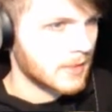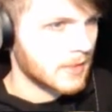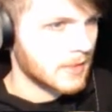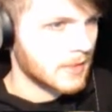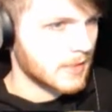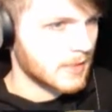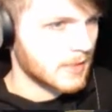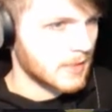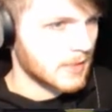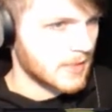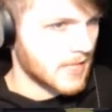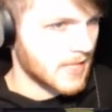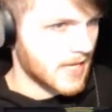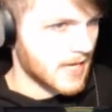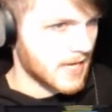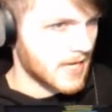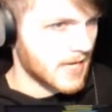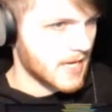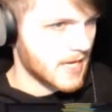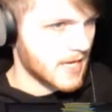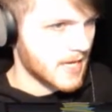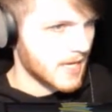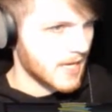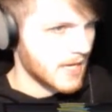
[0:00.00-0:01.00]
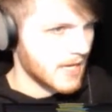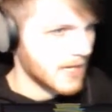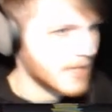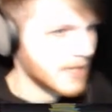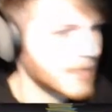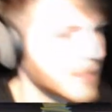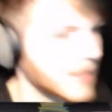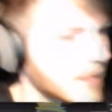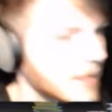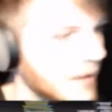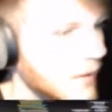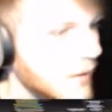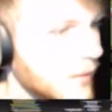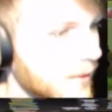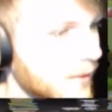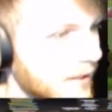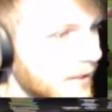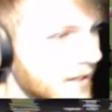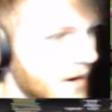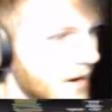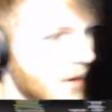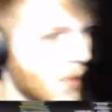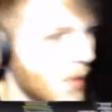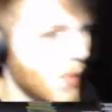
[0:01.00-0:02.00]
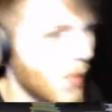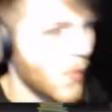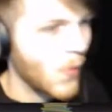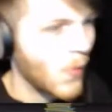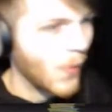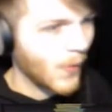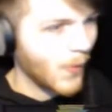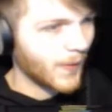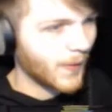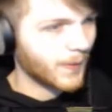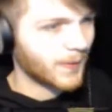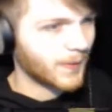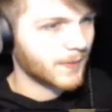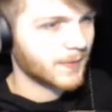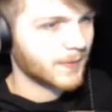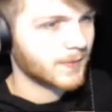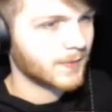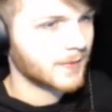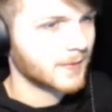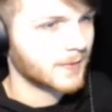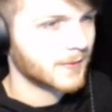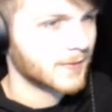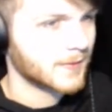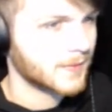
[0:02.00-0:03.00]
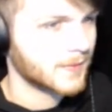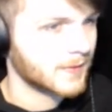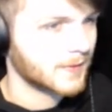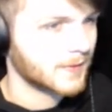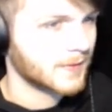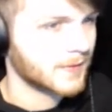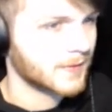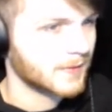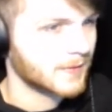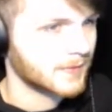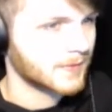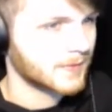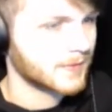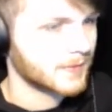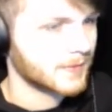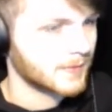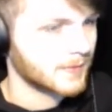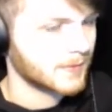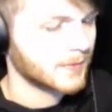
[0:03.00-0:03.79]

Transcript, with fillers: Yeah, there we go. Skating the way you do.